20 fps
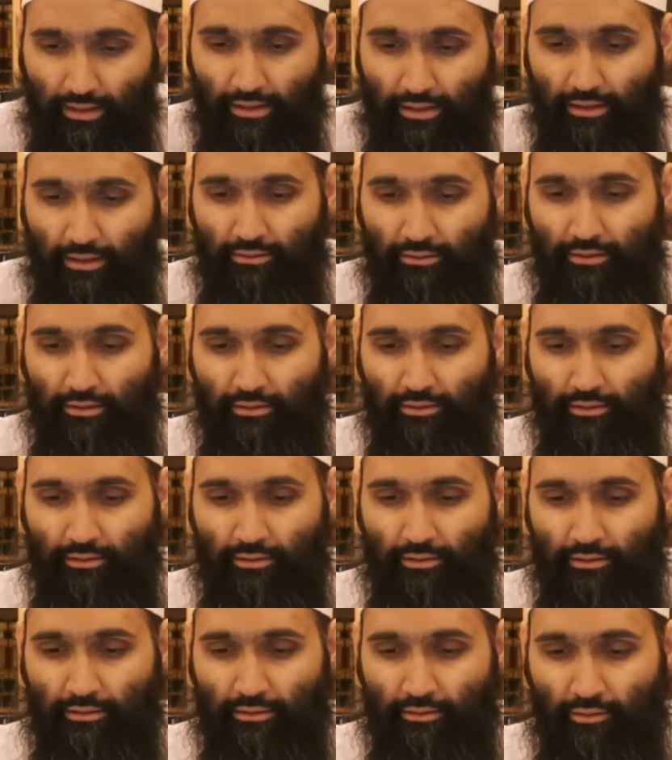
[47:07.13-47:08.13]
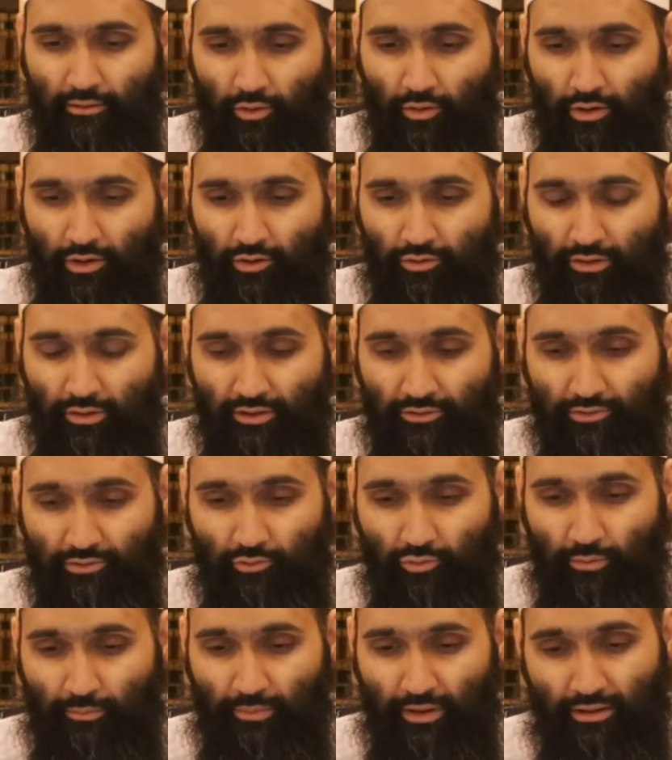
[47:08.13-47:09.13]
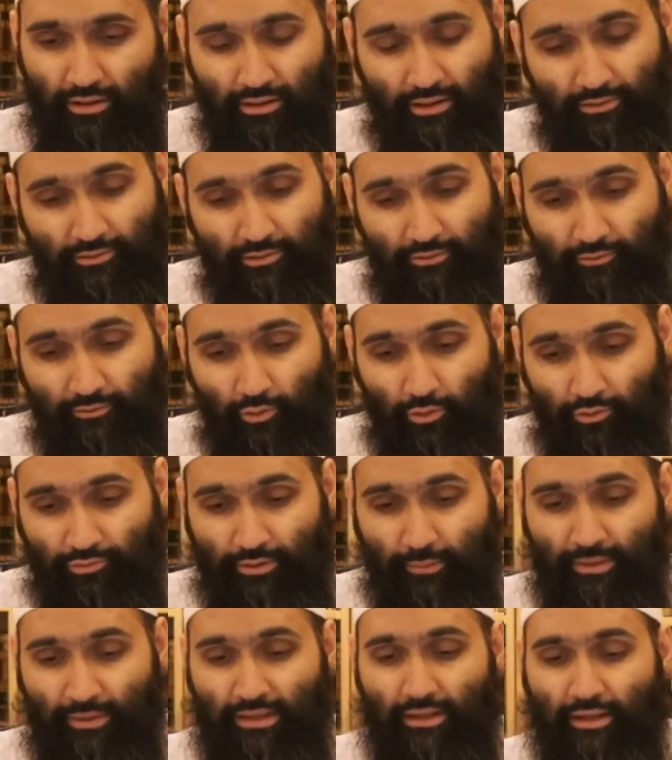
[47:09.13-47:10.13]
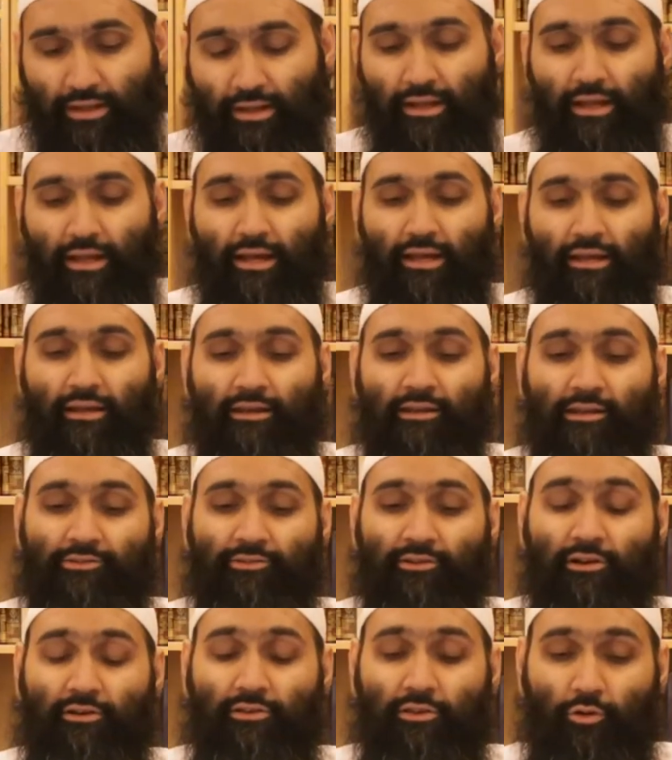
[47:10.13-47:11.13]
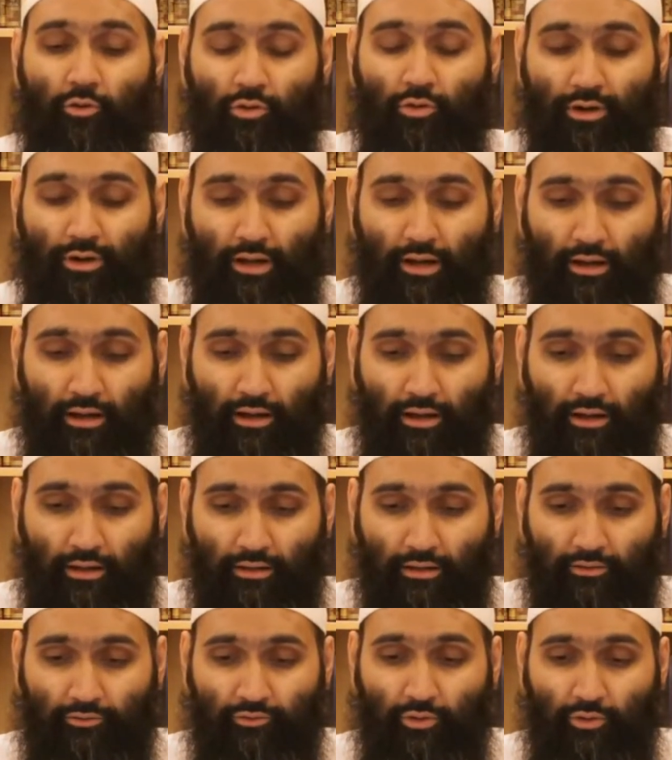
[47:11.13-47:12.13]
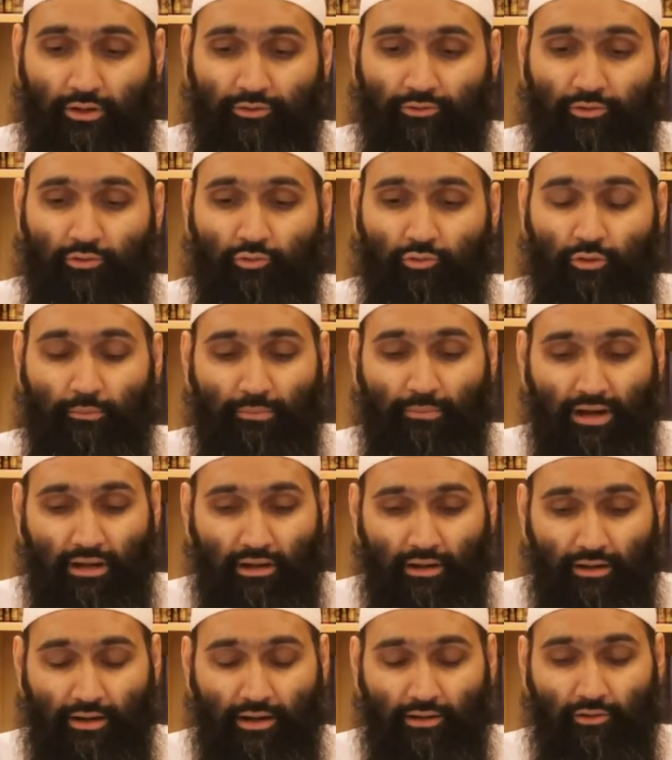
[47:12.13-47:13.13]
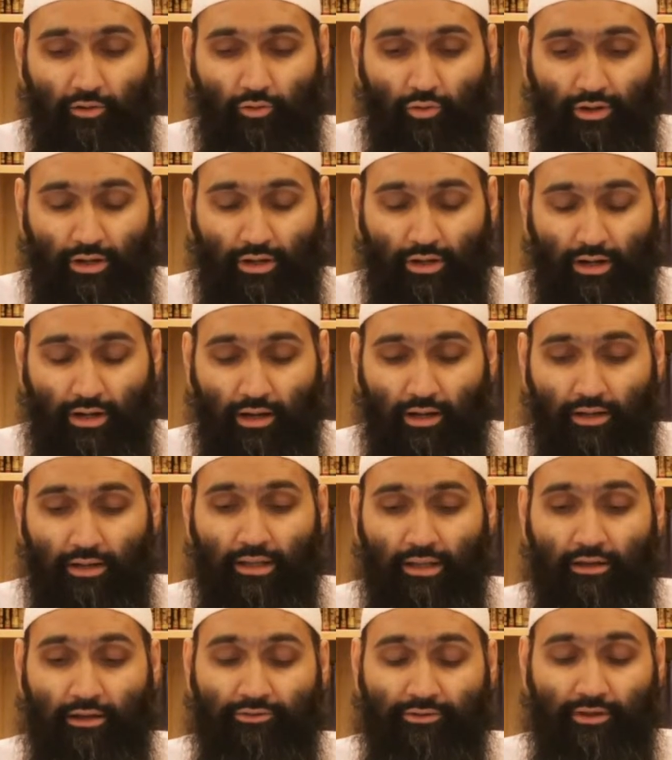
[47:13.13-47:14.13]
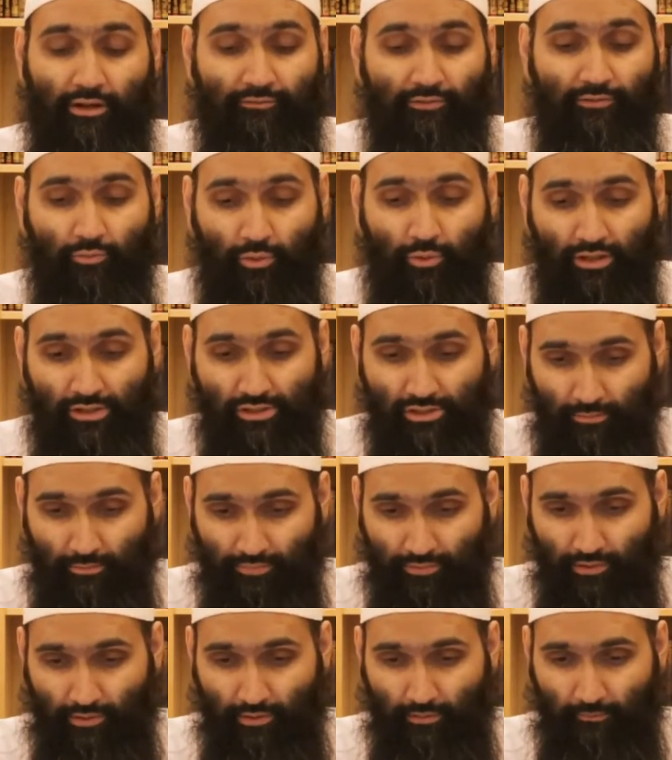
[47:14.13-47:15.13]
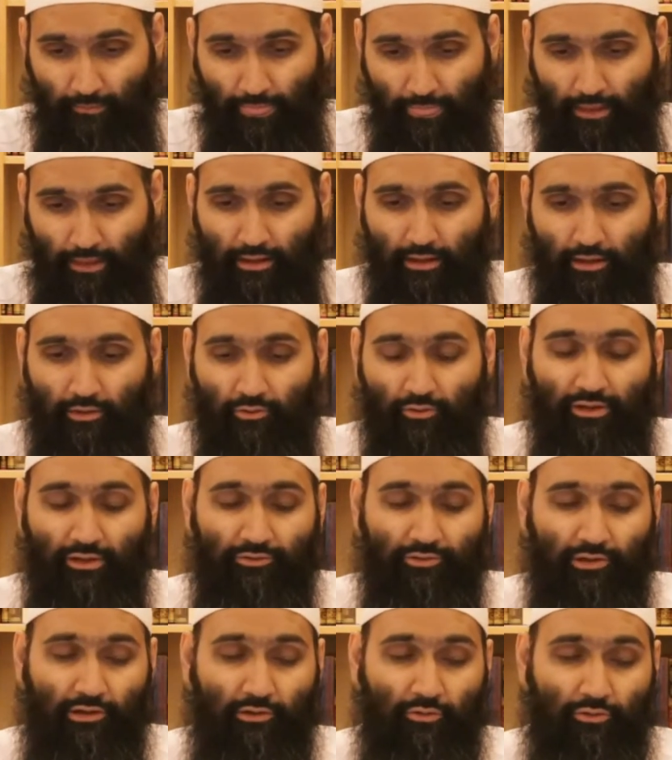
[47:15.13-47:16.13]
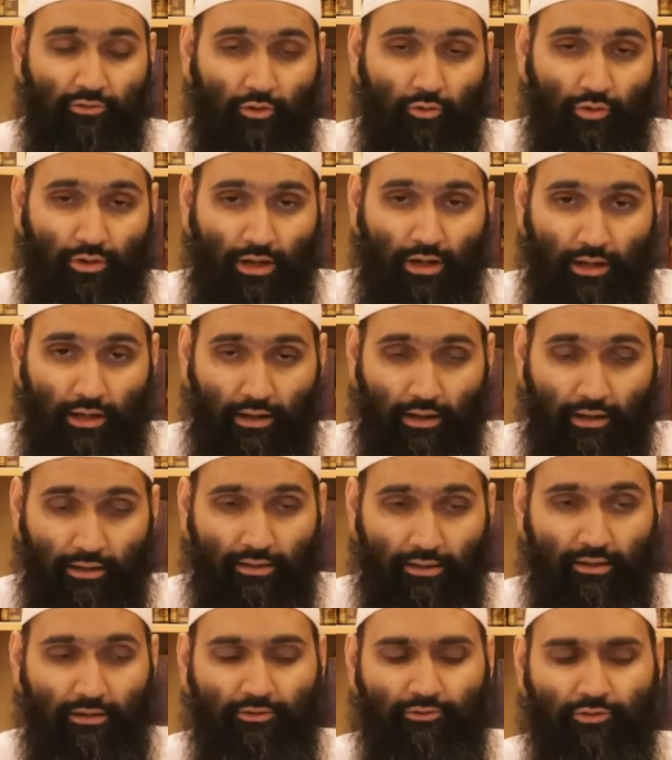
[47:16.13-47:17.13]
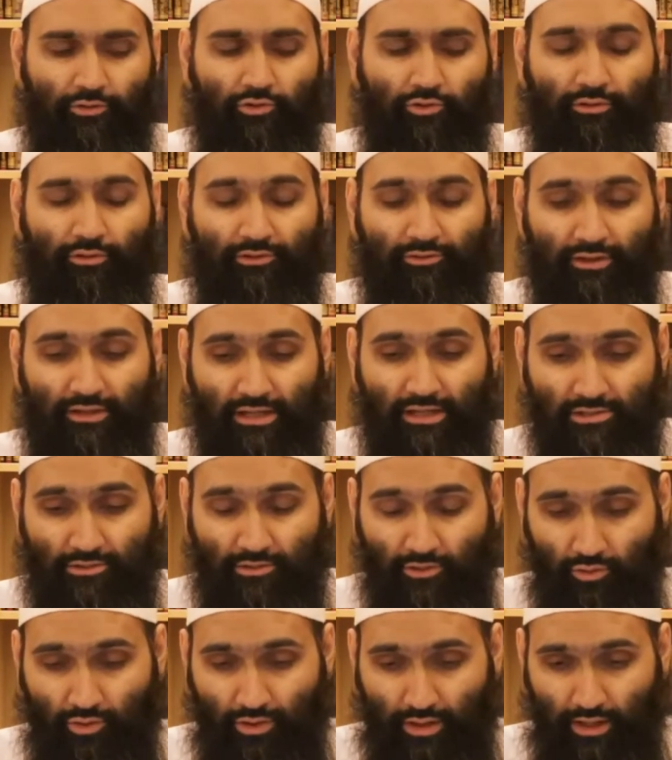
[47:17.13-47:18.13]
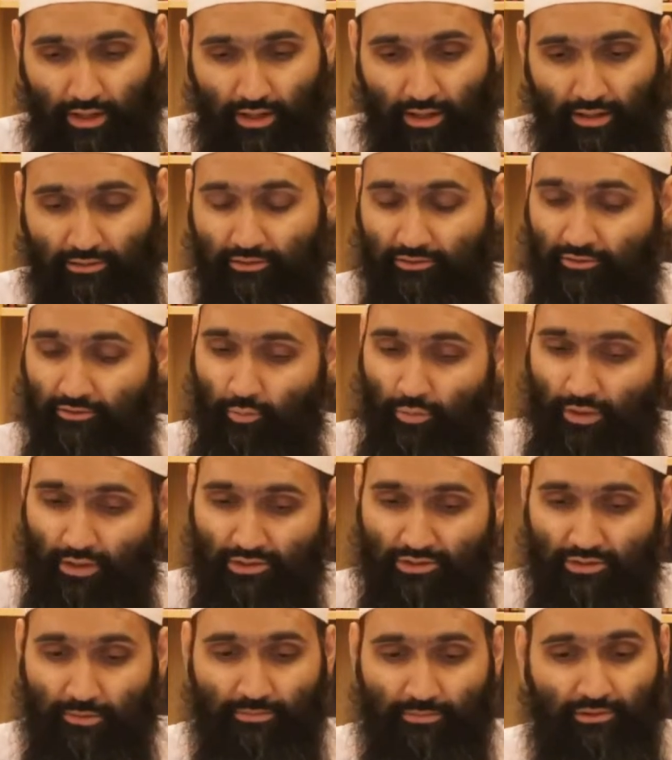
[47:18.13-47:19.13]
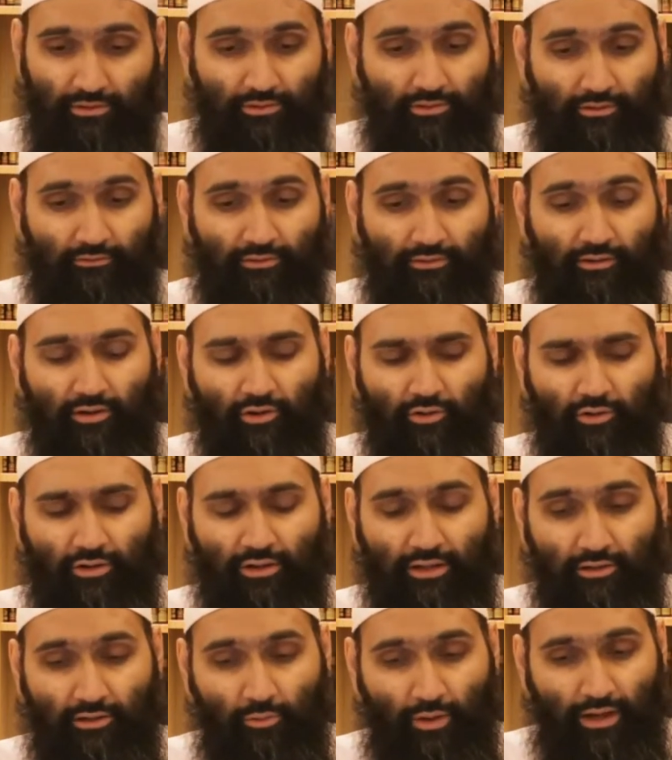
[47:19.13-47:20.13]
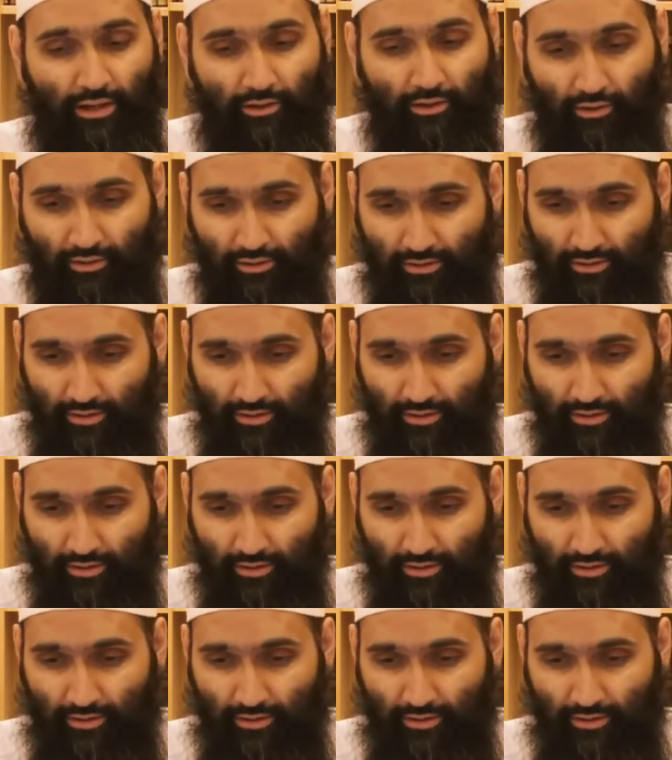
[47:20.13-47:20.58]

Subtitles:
Is it okay to listen to Surah Baqarah? Yes, of course. I mean, listening to the Quran, so listen to Surah Baqarah and the Quran in itself is worship. To listen to the Quran, listen to recitation of the Quran, this is worship. This is a very good deed. Why not?